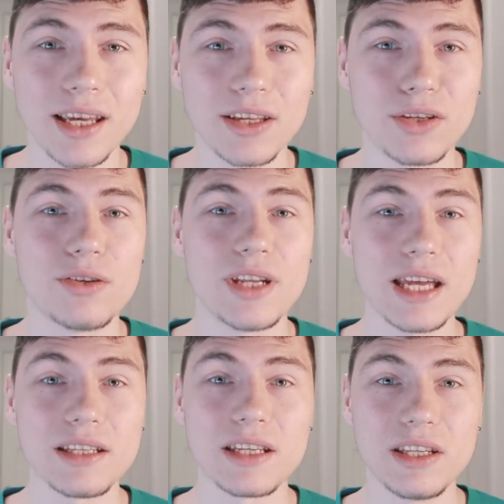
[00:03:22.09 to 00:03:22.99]
You do
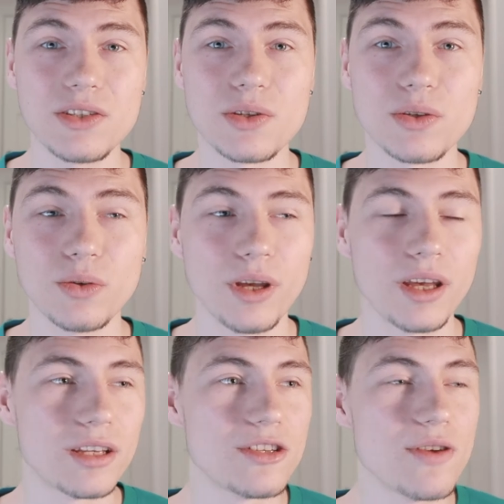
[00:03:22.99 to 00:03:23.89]
not need to
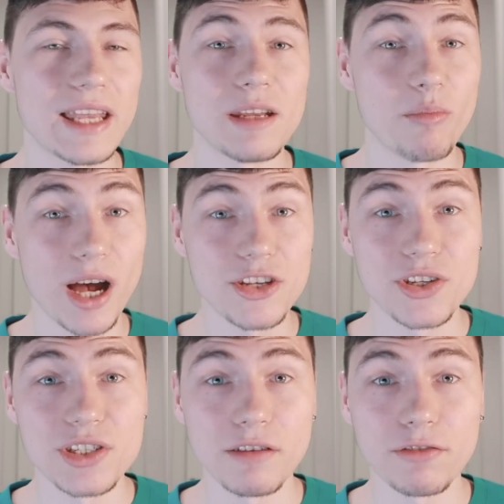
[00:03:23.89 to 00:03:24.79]
do any
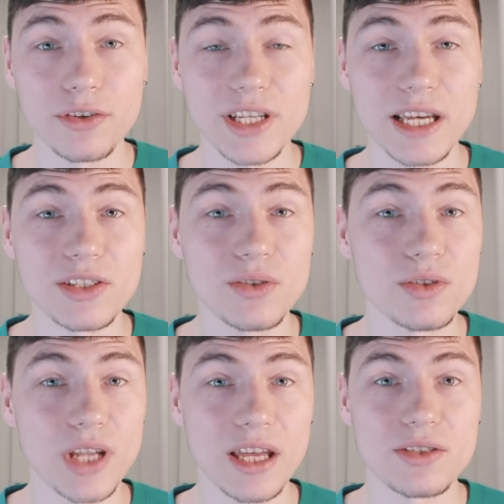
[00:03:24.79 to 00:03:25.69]
budgeting for that, you
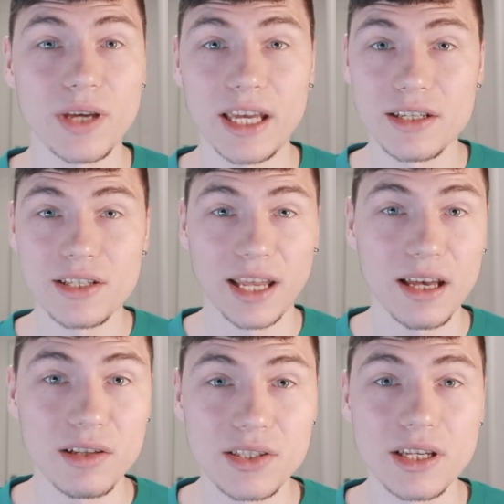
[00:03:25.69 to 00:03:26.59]
do not do anything
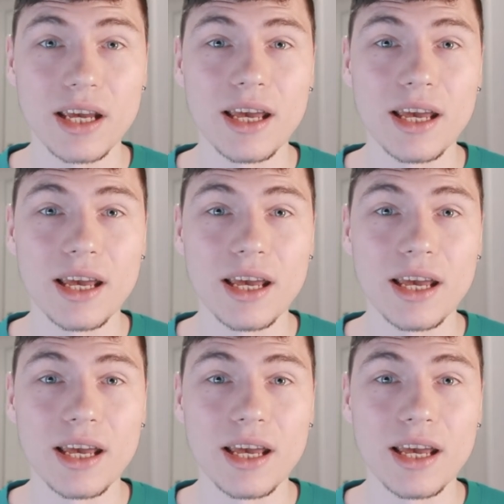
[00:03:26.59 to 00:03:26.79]
else,